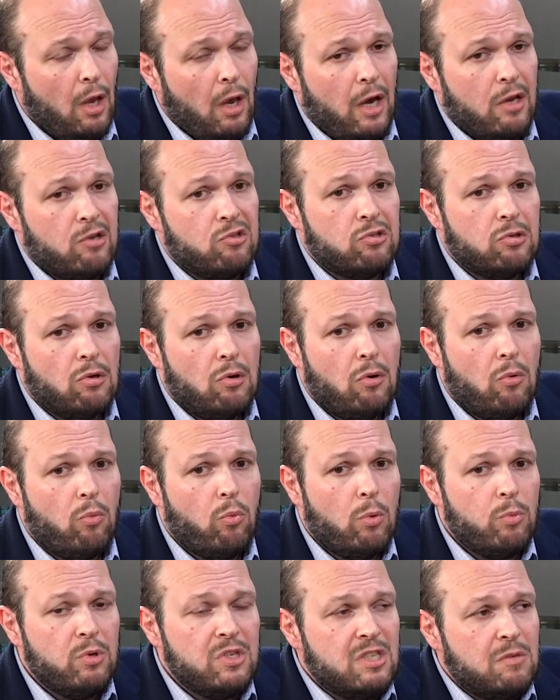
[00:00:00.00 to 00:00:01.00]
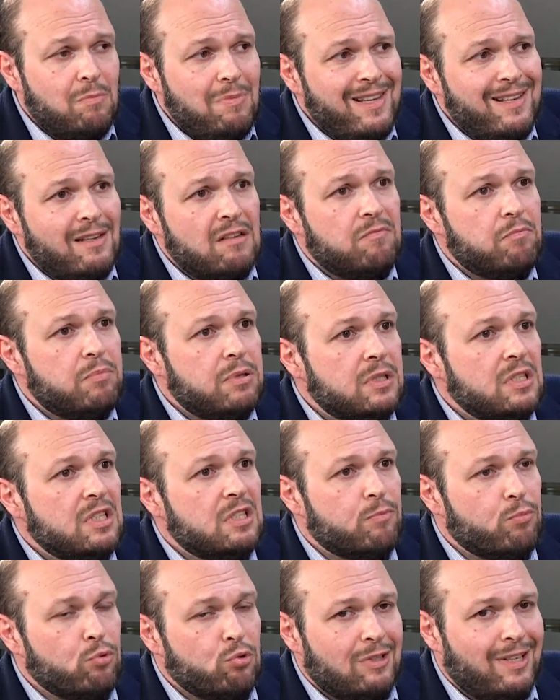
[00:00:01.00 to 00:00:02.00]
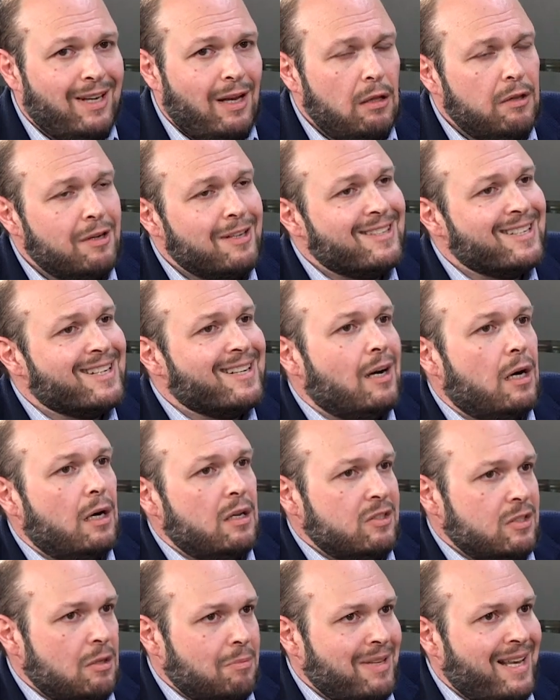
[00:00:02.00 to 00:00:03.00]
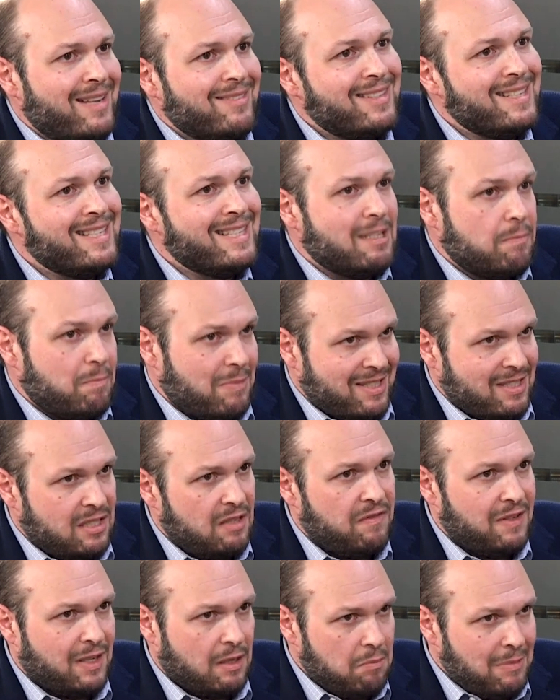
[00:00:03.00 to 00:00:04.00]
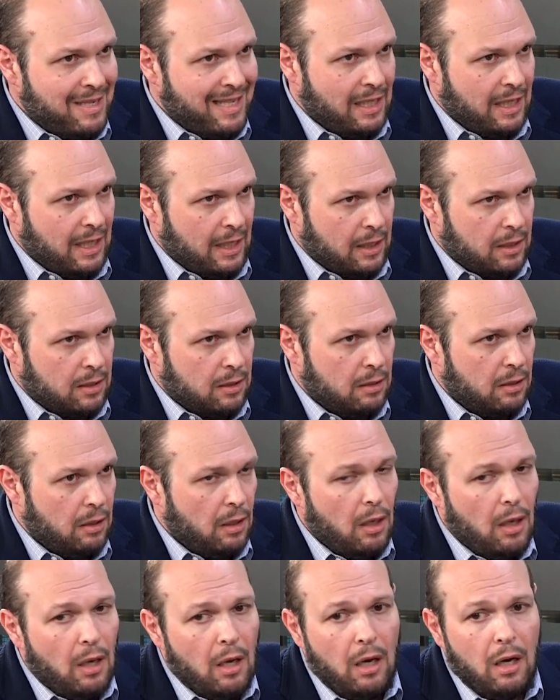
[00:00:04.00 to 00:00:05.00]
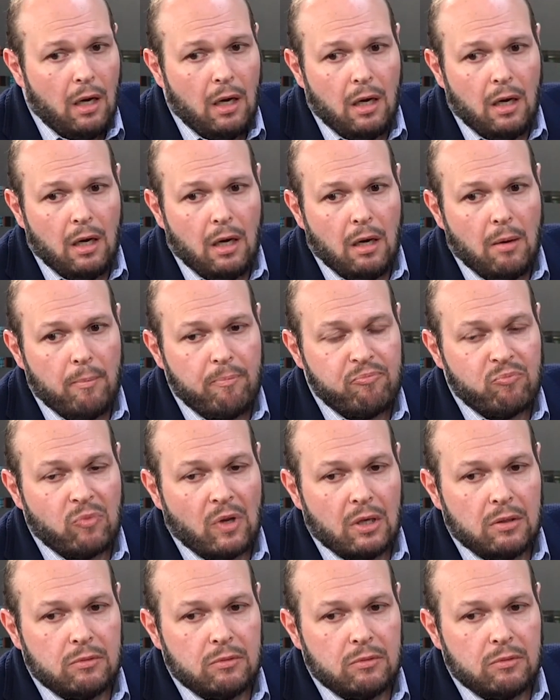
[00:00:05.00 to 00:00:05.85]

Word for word: And so when we speak of police brutality, the concept has a specific meaning. Um,